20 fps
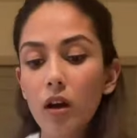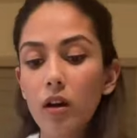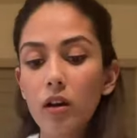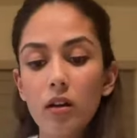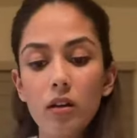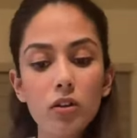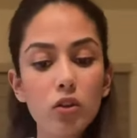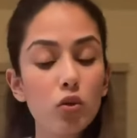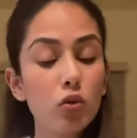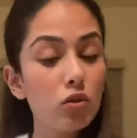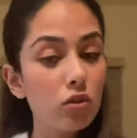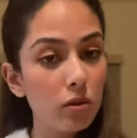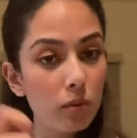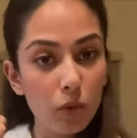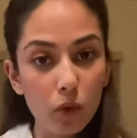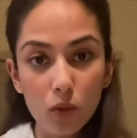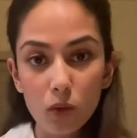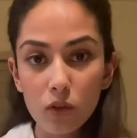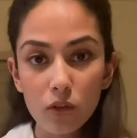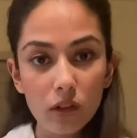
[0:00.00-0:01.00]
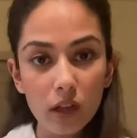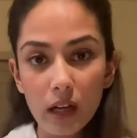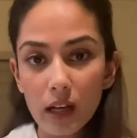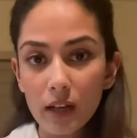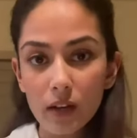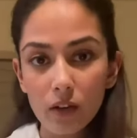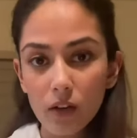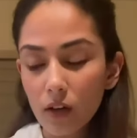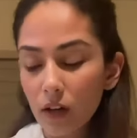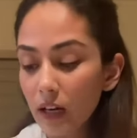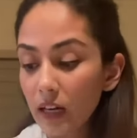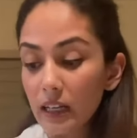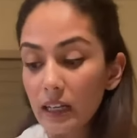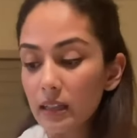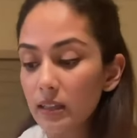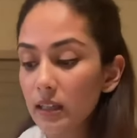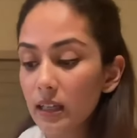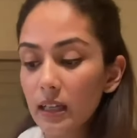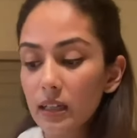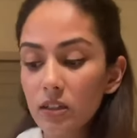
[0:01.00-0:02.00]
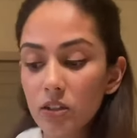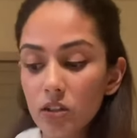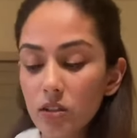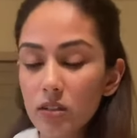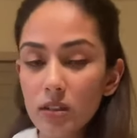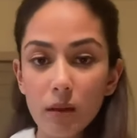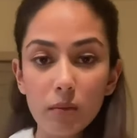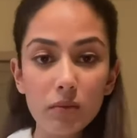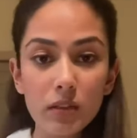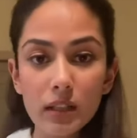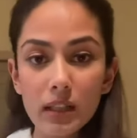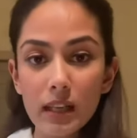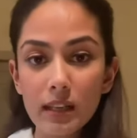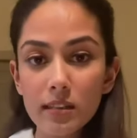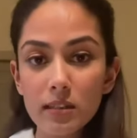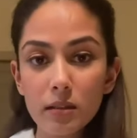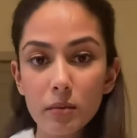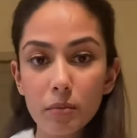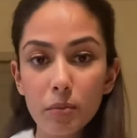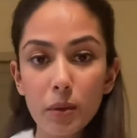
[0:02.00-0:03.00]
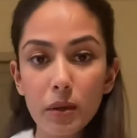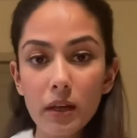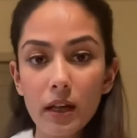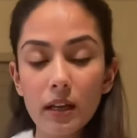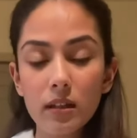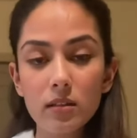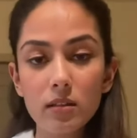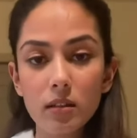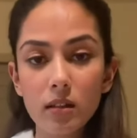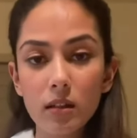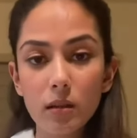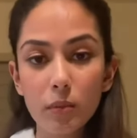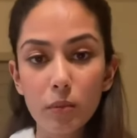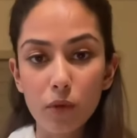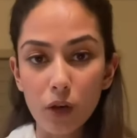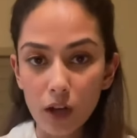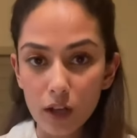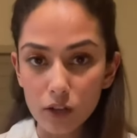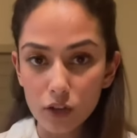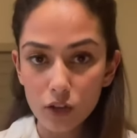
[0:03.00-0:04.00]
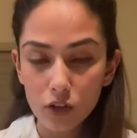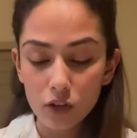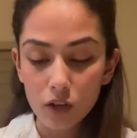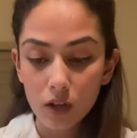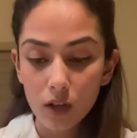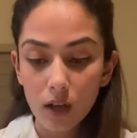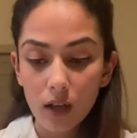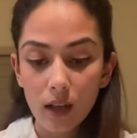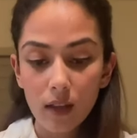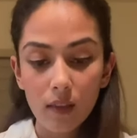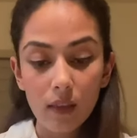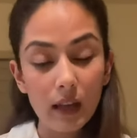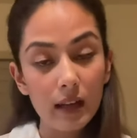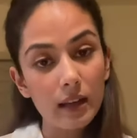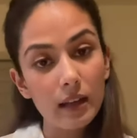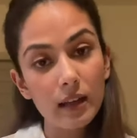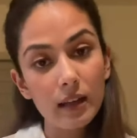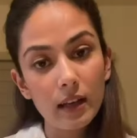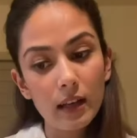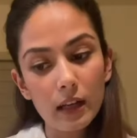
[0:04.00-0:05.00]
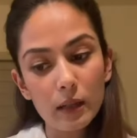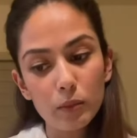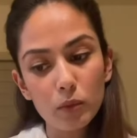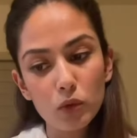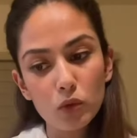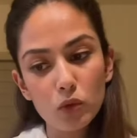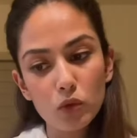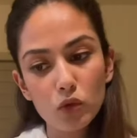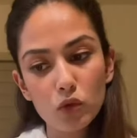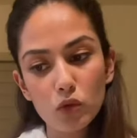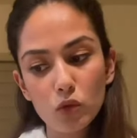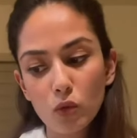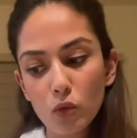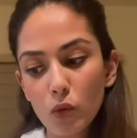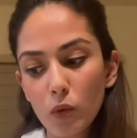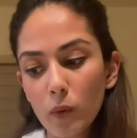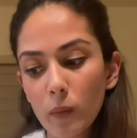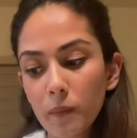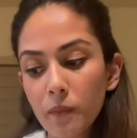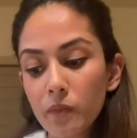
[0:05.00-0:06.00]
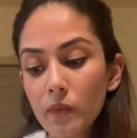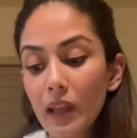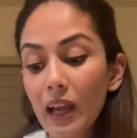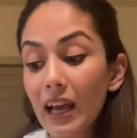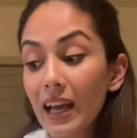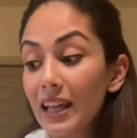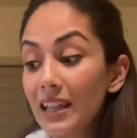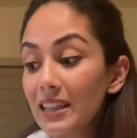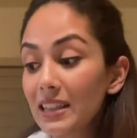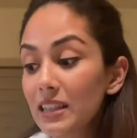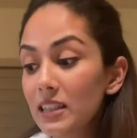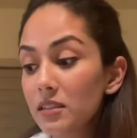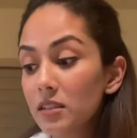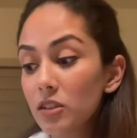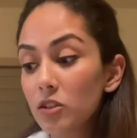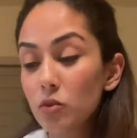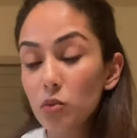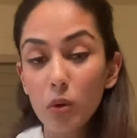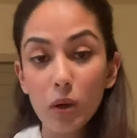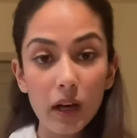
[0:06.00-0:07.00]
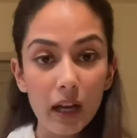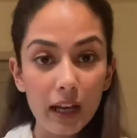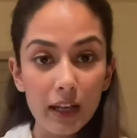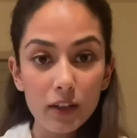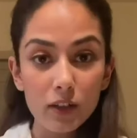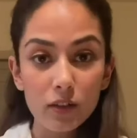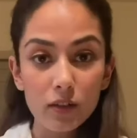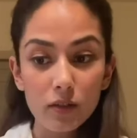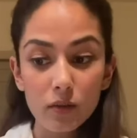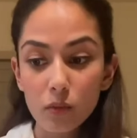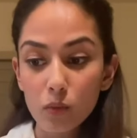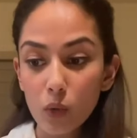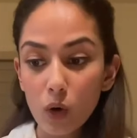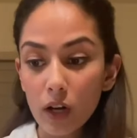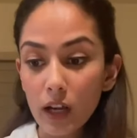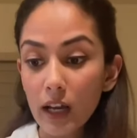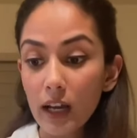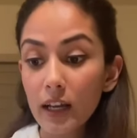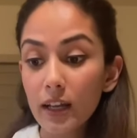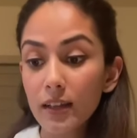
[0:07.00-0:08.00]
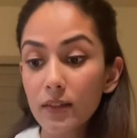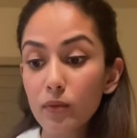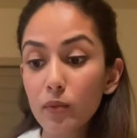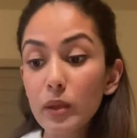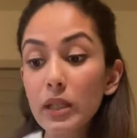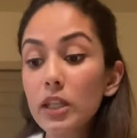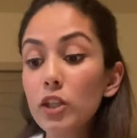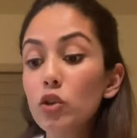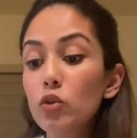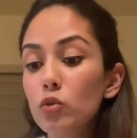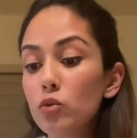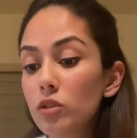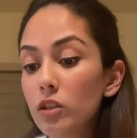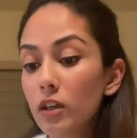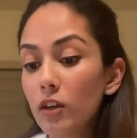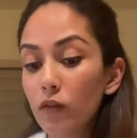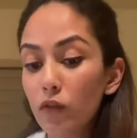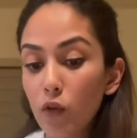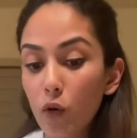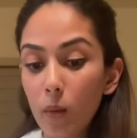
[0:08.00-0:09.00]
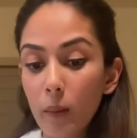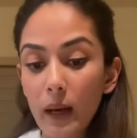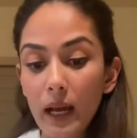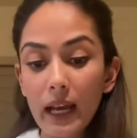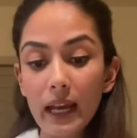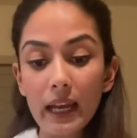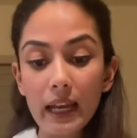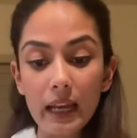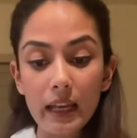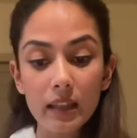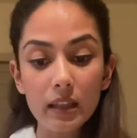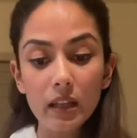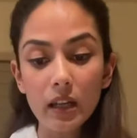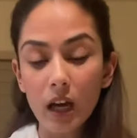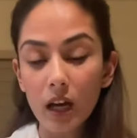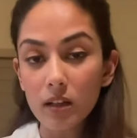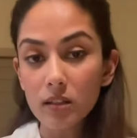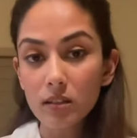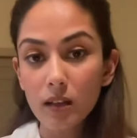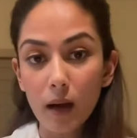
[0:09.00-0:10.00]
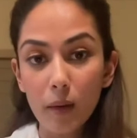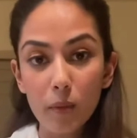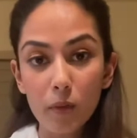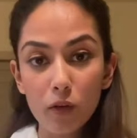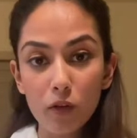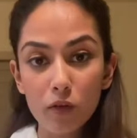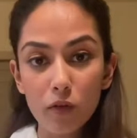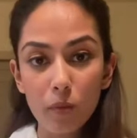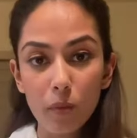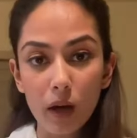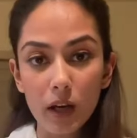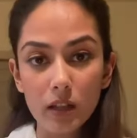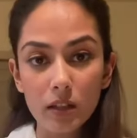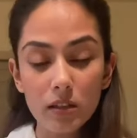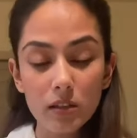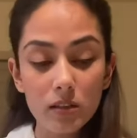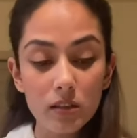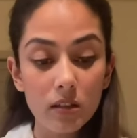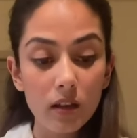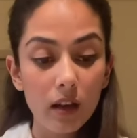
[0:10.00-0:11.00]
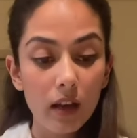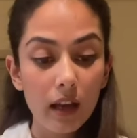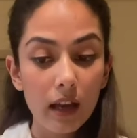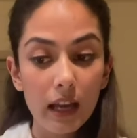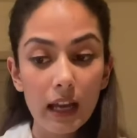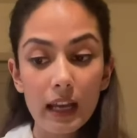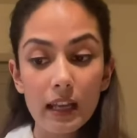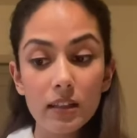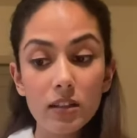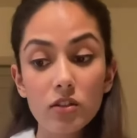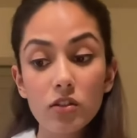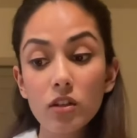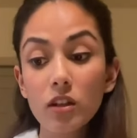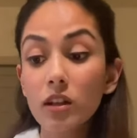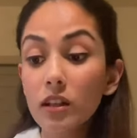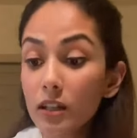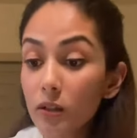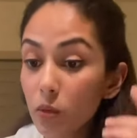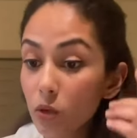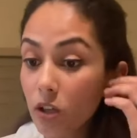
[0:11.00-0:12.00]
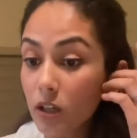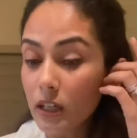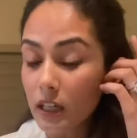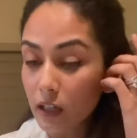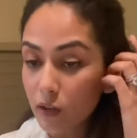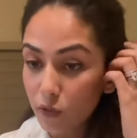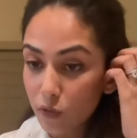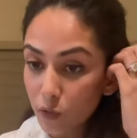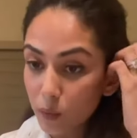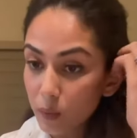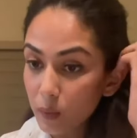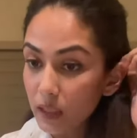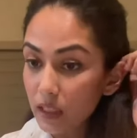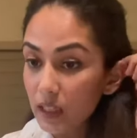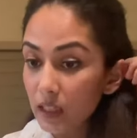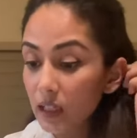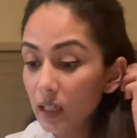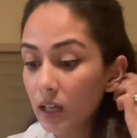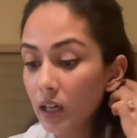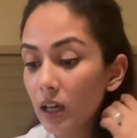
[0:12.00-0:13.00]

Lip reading: use a blow dryer or anything. It's just something as simple as a brush that can help you. So this is what I've been using for my hair the last couple of months. It's really working for me,